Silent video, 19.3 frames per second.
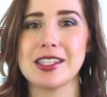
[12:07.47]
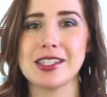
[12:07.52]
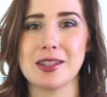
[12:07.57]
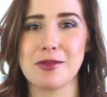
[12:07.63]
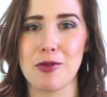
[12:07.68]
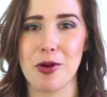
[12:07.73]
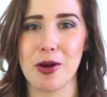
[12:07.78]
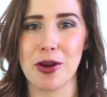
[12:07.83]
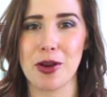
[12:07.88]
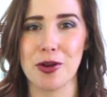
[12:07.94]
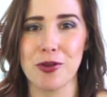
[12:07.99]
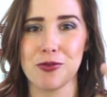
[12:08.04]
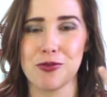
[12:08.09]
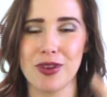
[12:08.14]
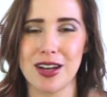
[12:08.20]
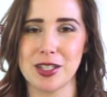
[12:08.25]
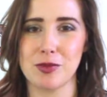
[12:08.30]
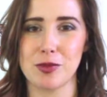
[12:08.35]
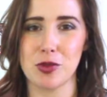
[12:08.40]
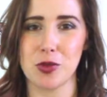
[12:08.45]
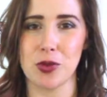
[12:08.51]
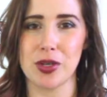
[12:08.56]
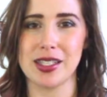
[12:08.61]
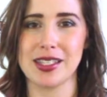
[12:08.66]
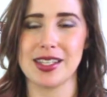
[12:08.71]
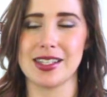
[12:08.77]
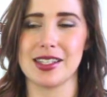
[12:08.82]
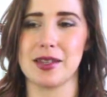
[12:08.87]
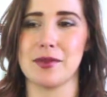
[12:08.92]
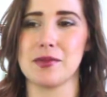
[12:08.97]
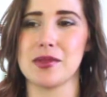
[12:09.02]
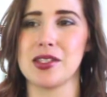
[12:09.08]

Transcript: support your respiratory system.